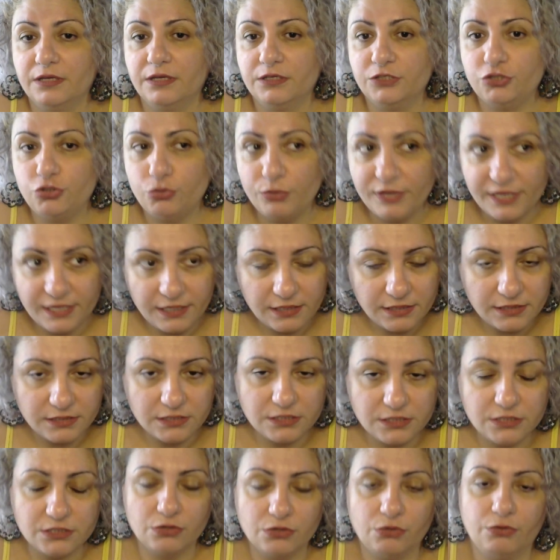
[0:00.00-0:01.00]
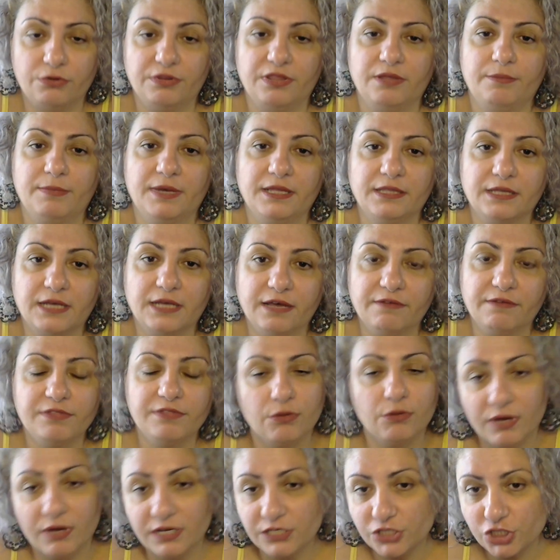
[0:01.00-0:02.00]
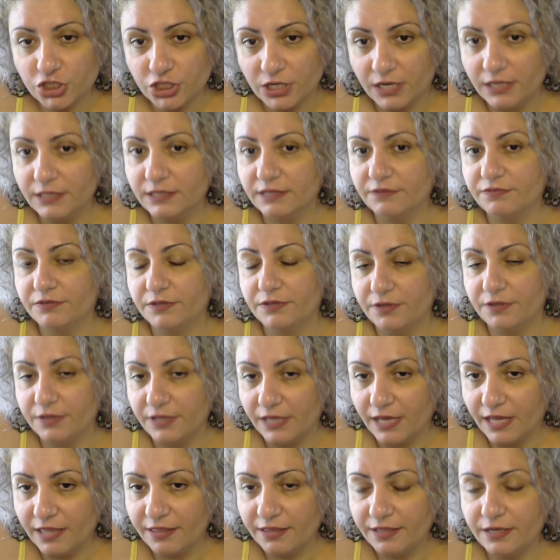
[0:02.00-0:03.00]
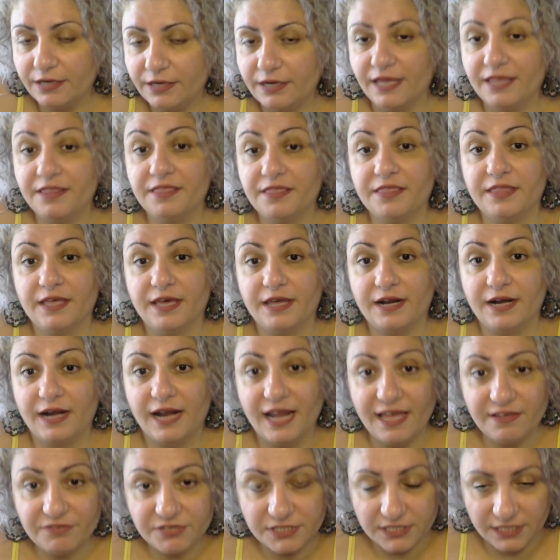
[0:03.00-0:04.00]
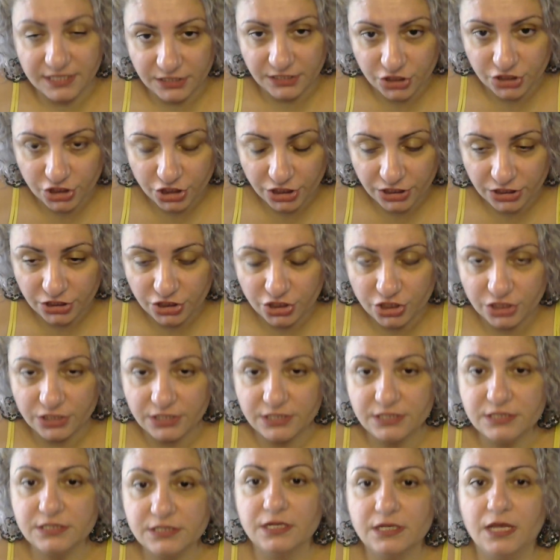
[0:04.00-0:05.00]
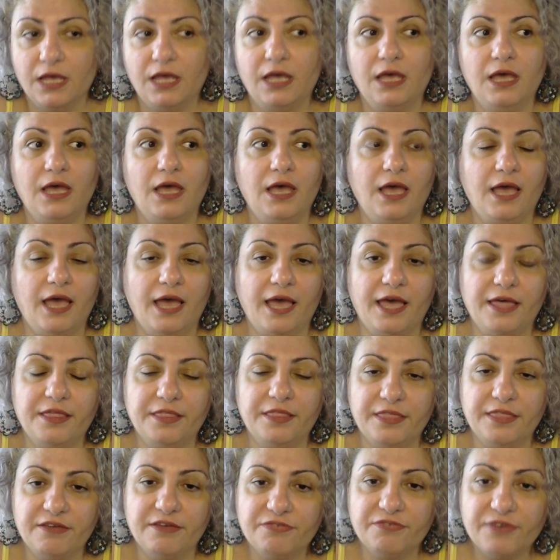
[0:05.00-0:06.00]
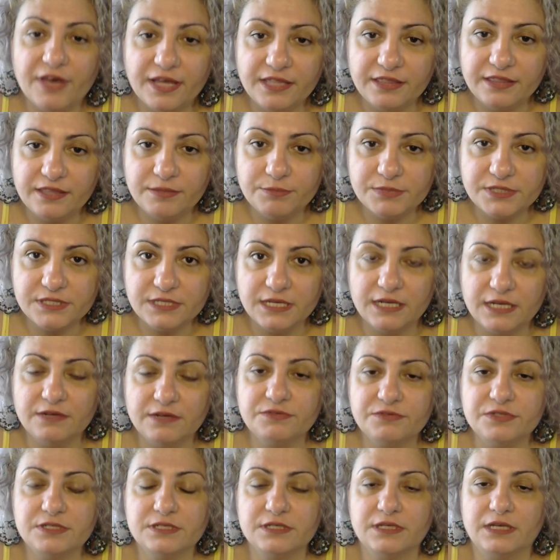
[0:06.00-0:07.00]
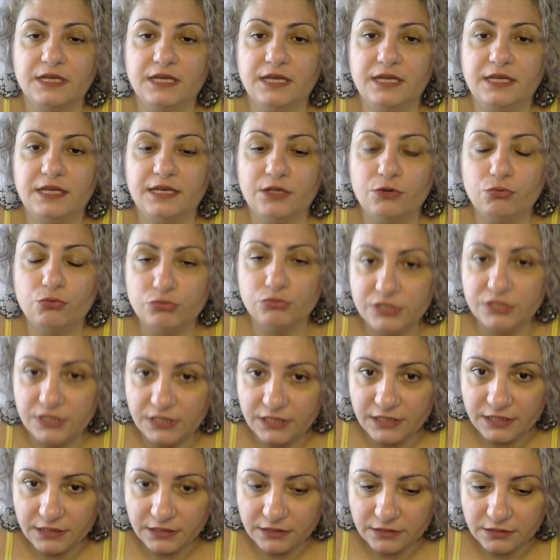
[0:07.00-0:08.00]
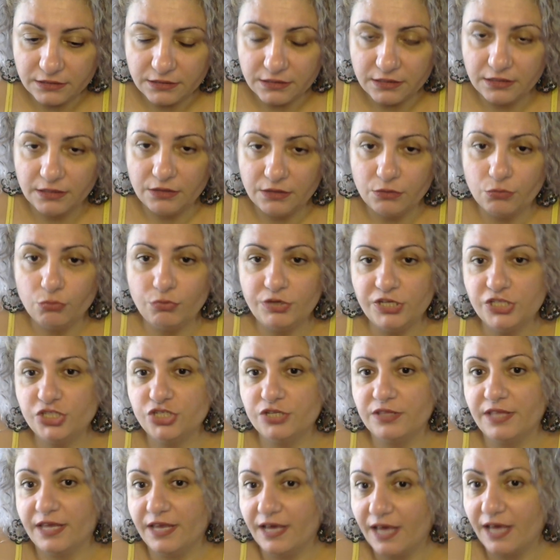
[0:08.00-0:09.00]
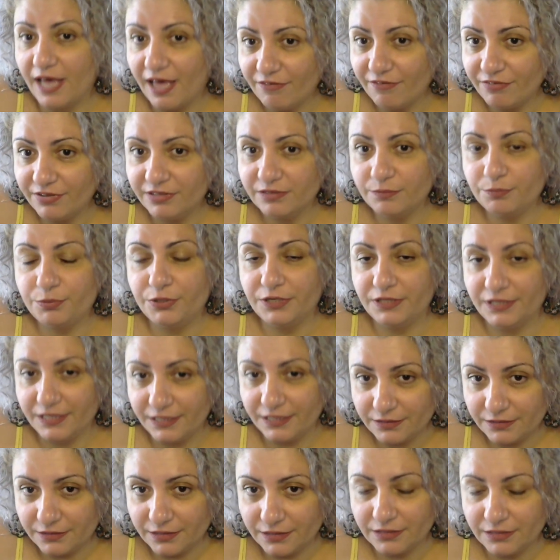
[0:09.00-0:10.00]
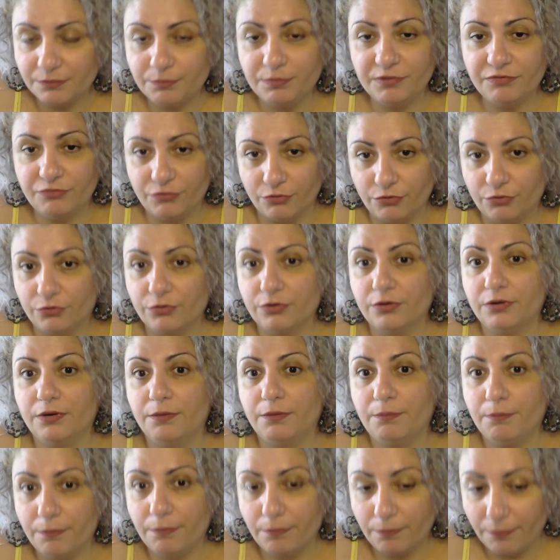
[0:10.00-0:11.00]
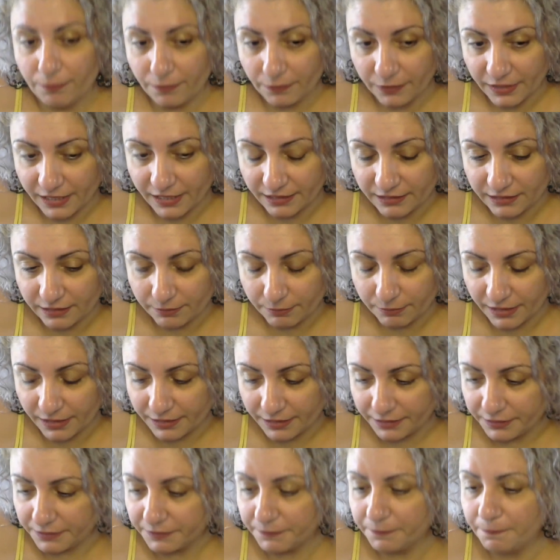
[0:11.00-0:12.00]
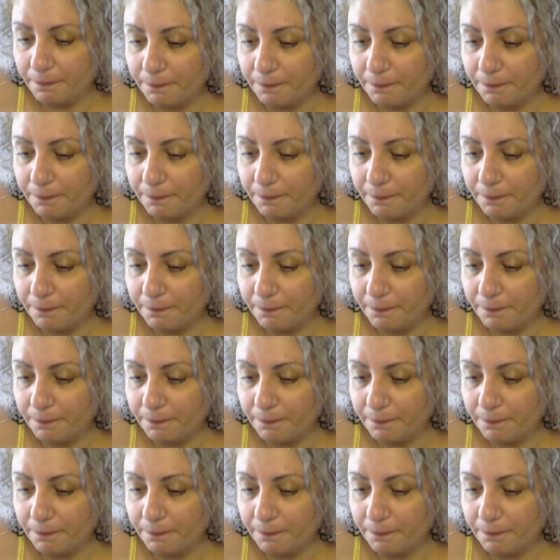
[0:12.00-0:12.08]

twins, or they might have the one child after the other, and their lifestyle changes and they find themselves in a routine which they haven't predicted before getting married?